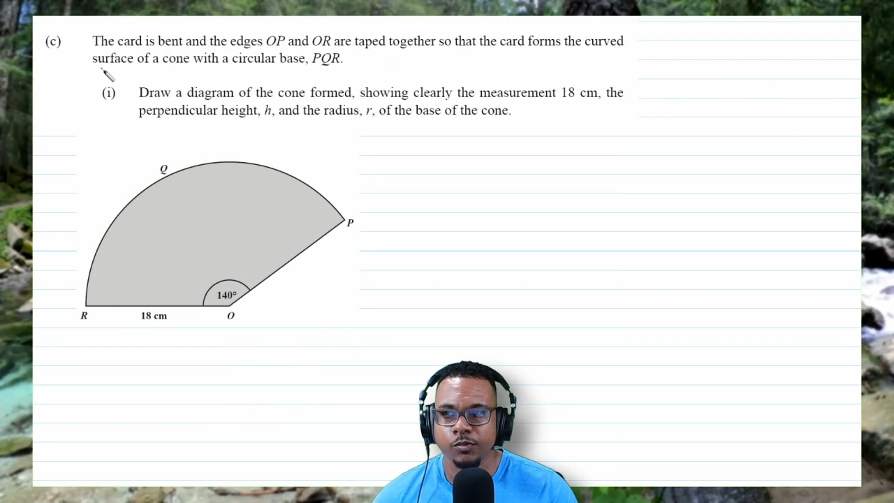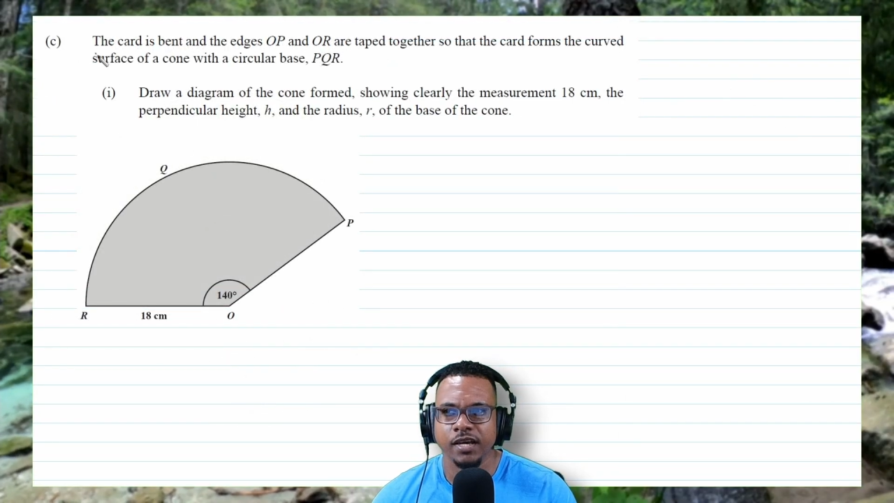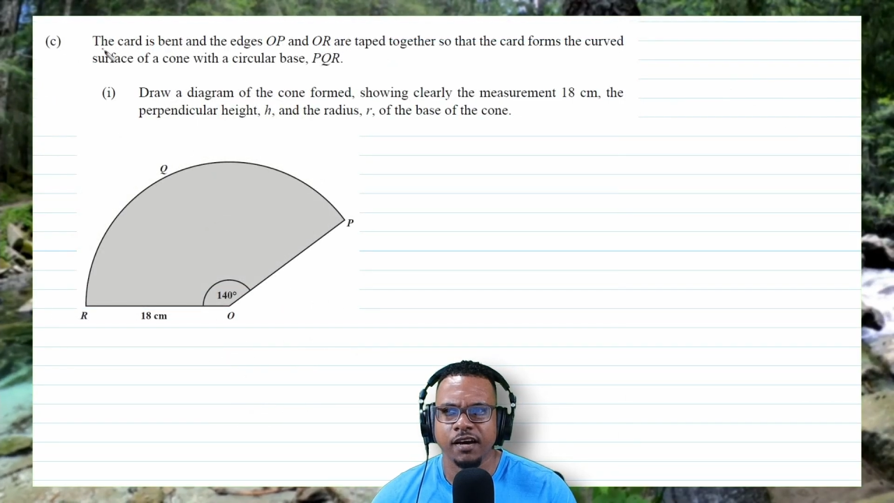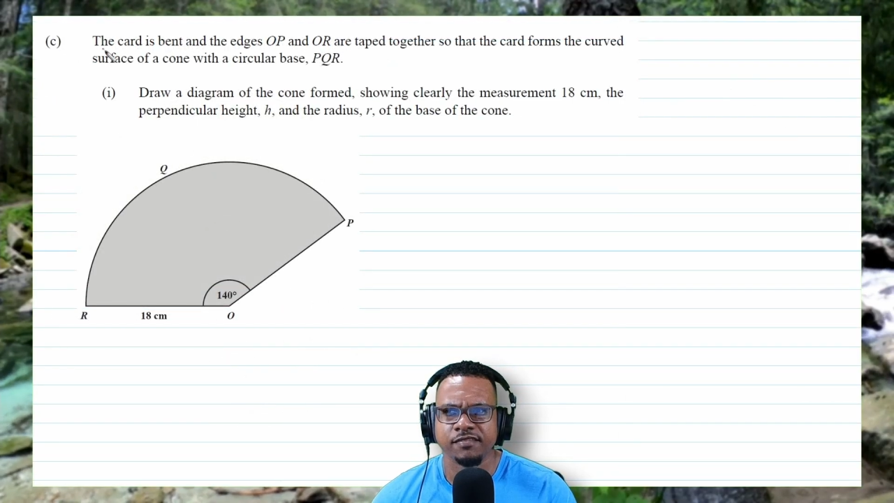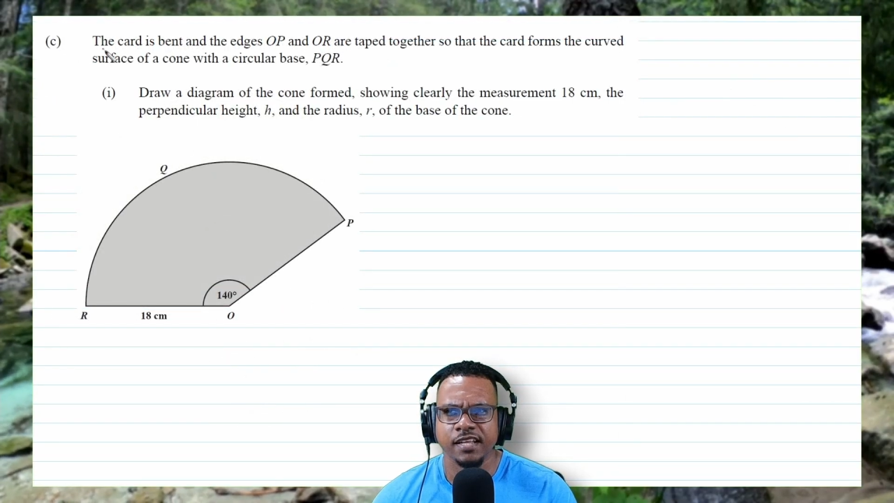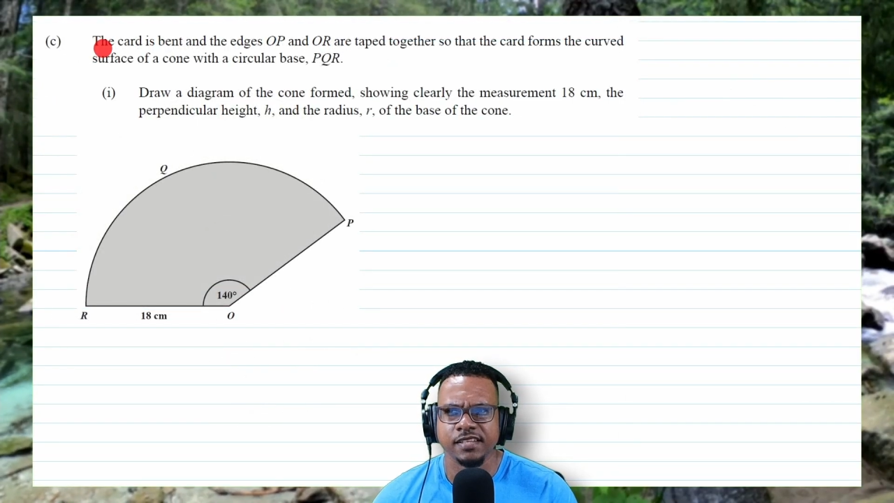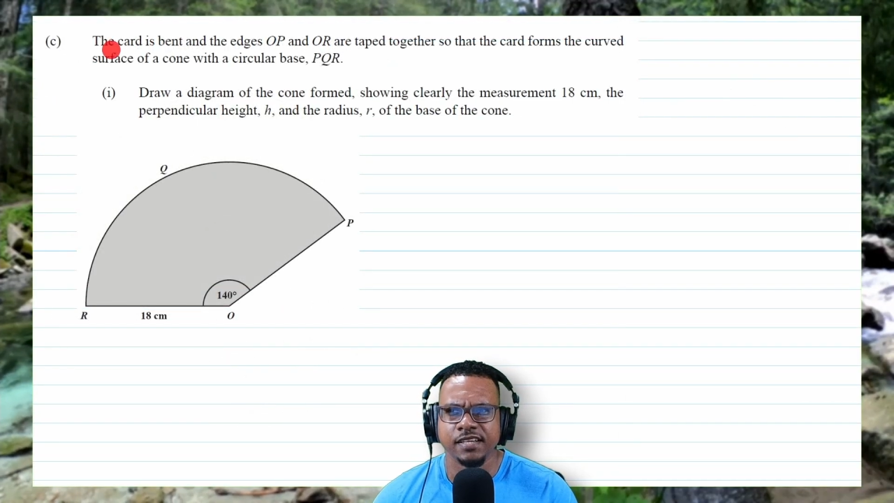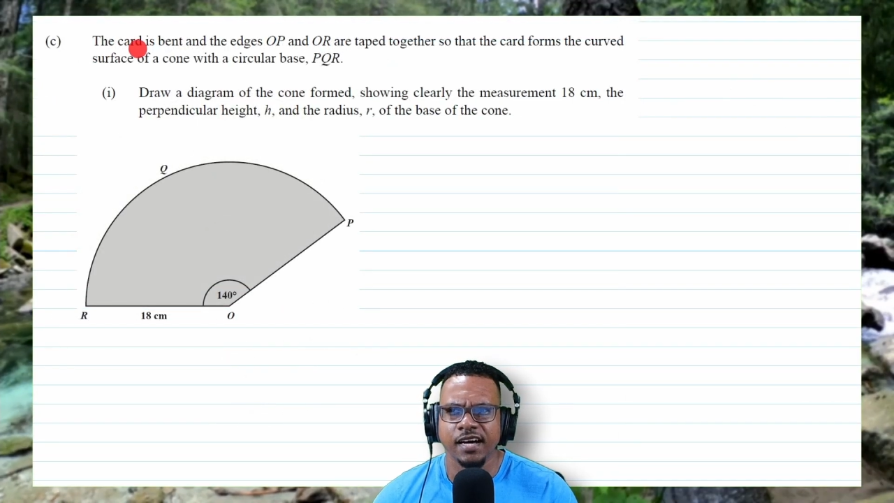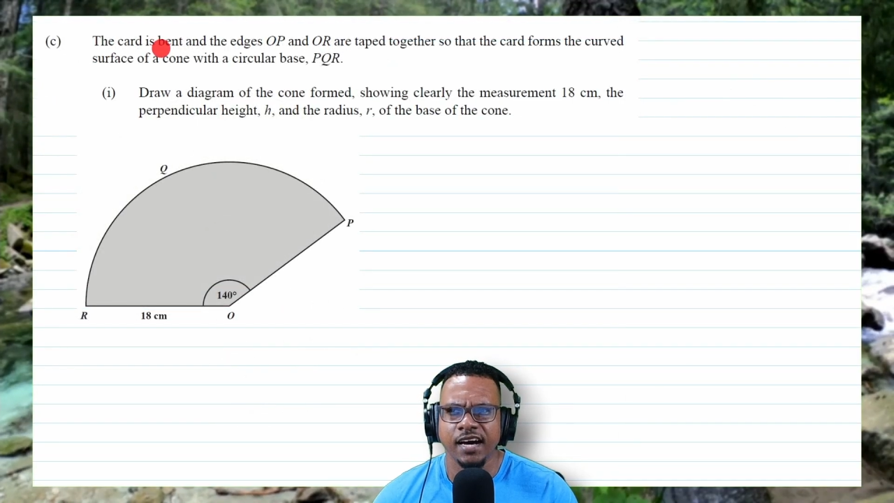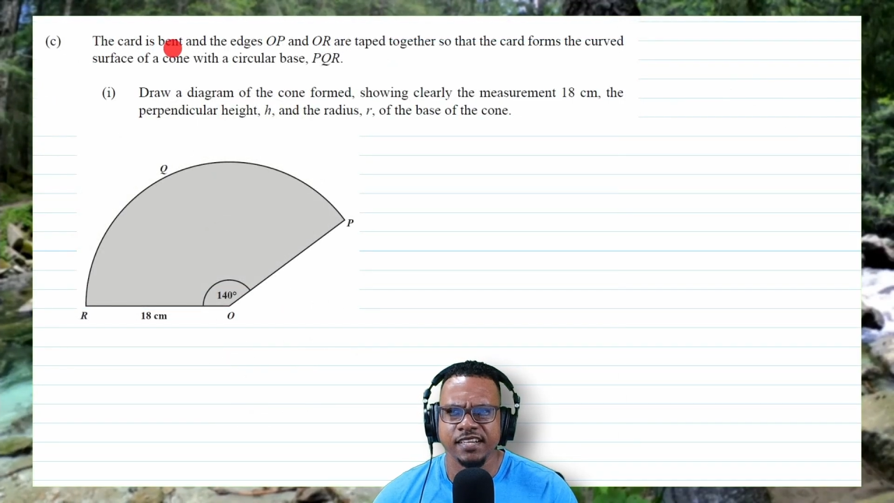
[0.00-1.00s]
we have that the
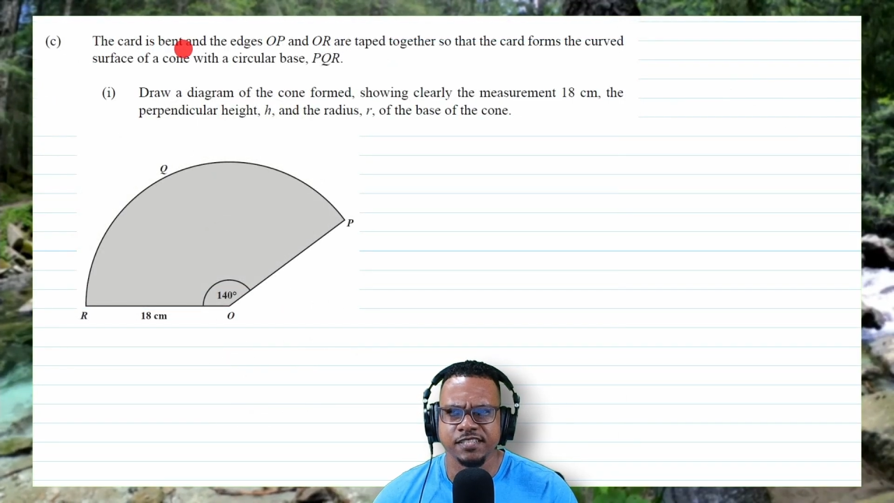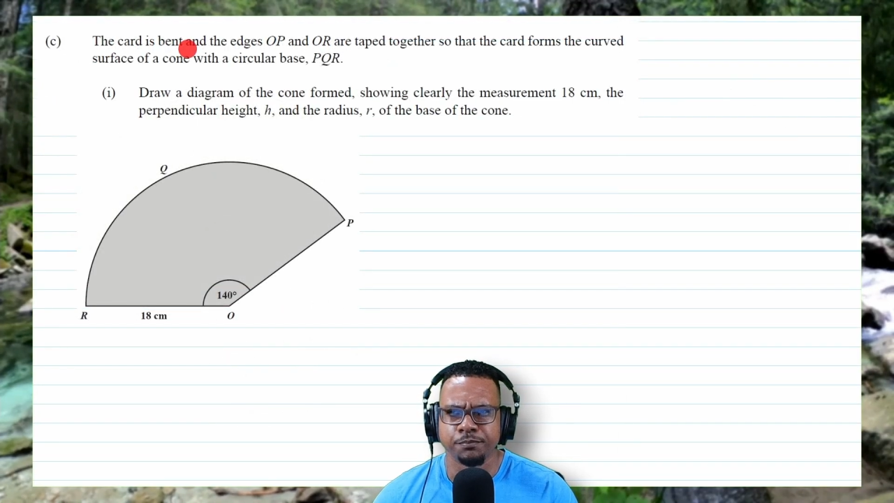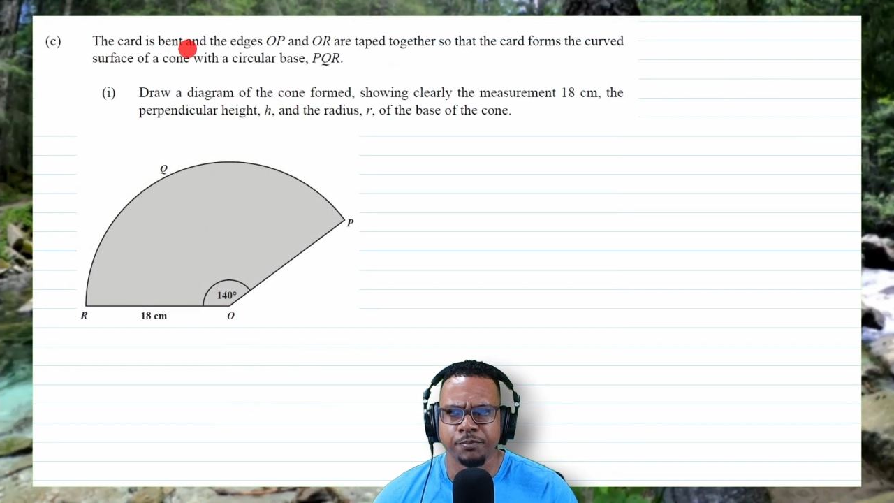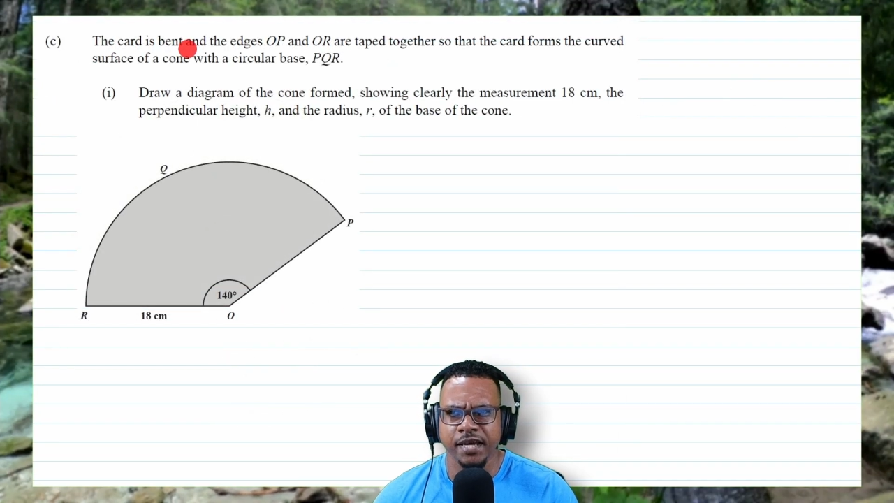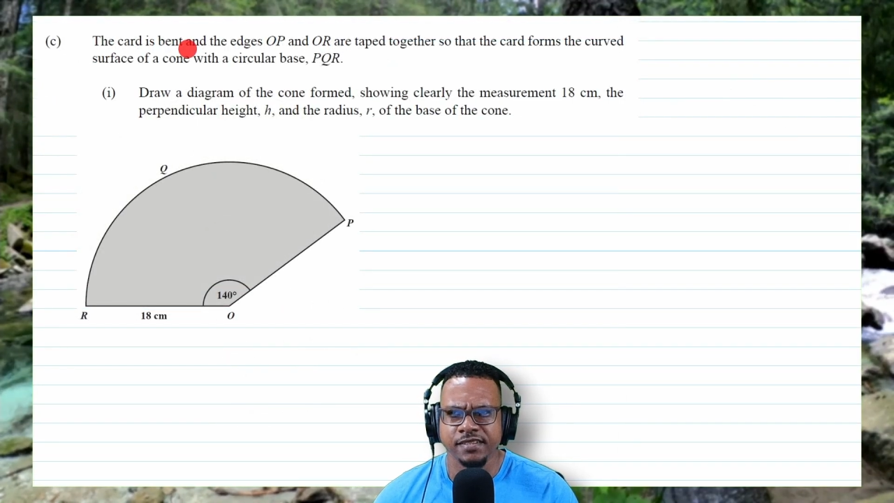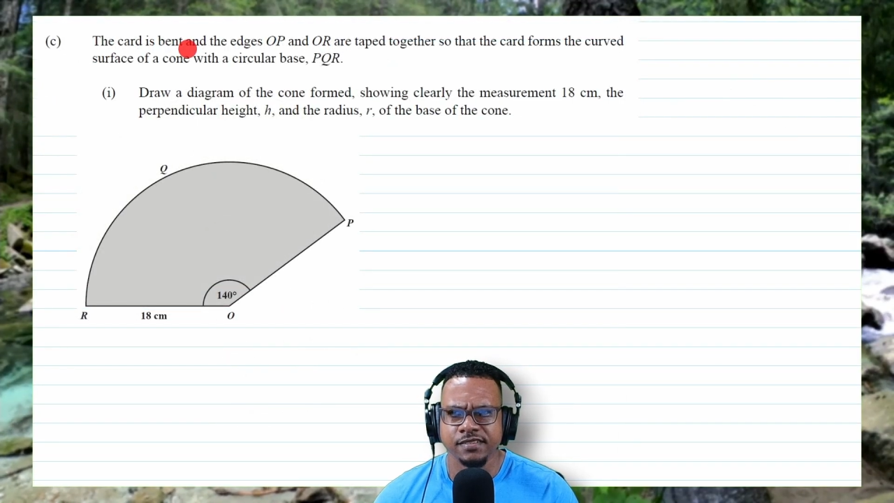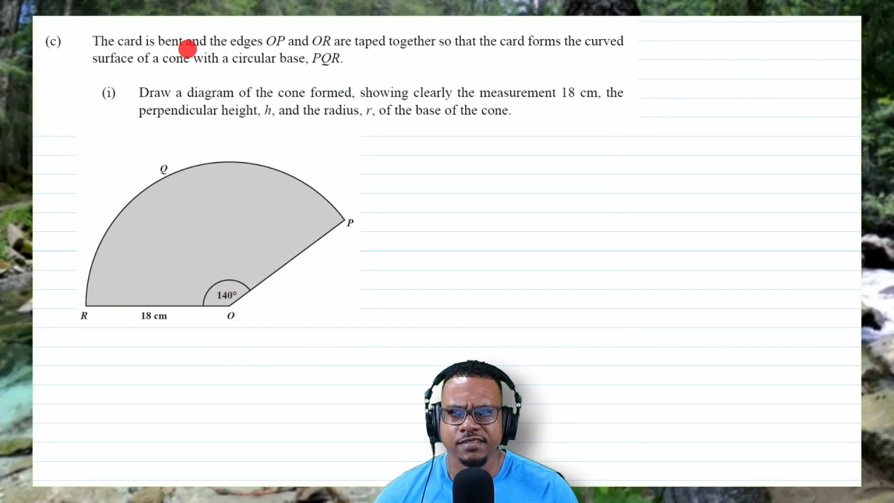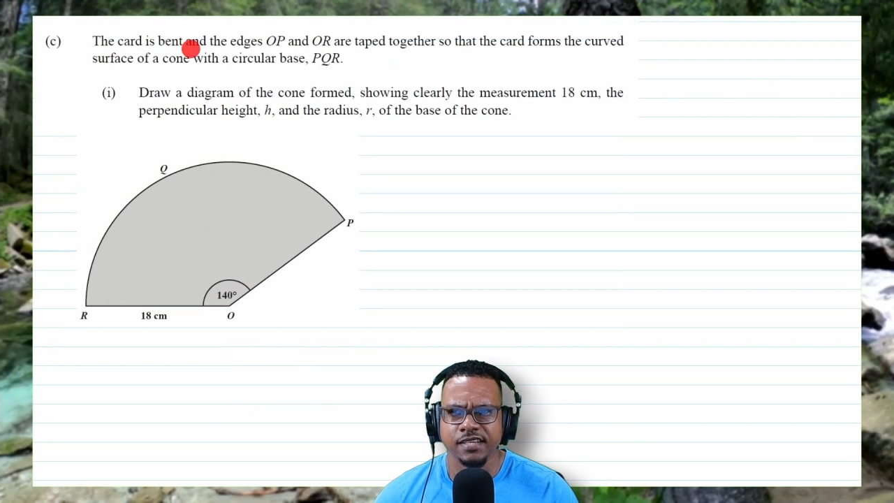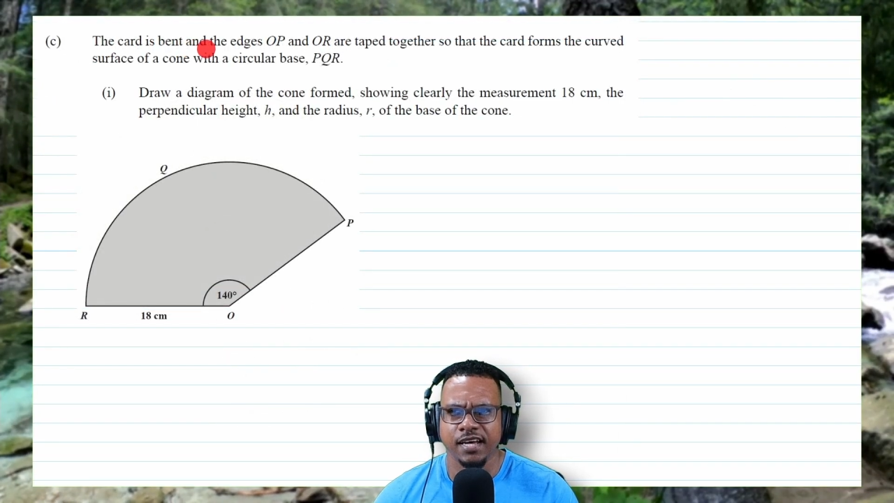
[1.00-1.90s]
card is bent